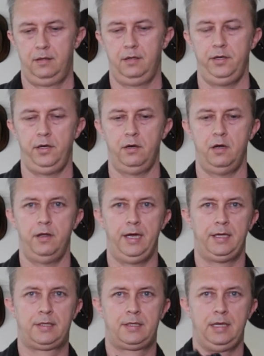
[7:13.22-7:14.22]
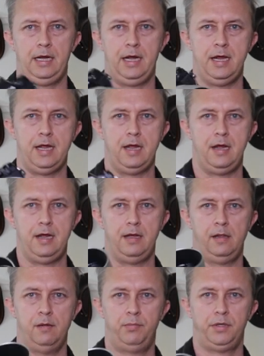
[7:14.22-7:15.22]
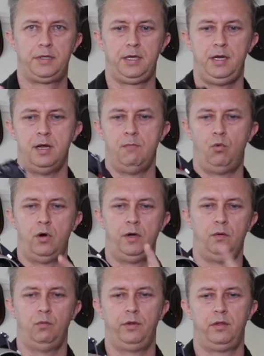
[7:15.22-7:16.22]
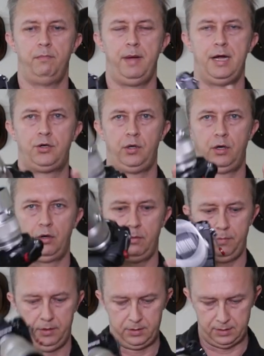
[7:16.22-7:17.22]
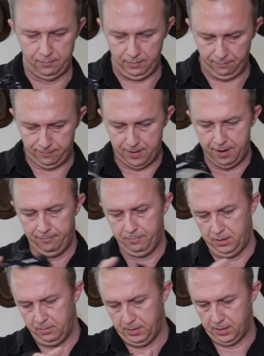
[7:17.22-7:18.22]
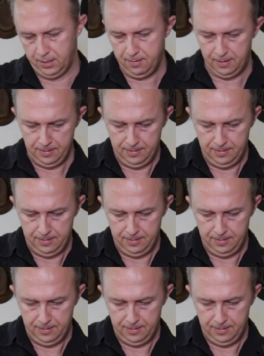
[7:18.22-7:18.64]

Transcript: There you go, that's a Olympus EM1 with the battery grip, the 75mm.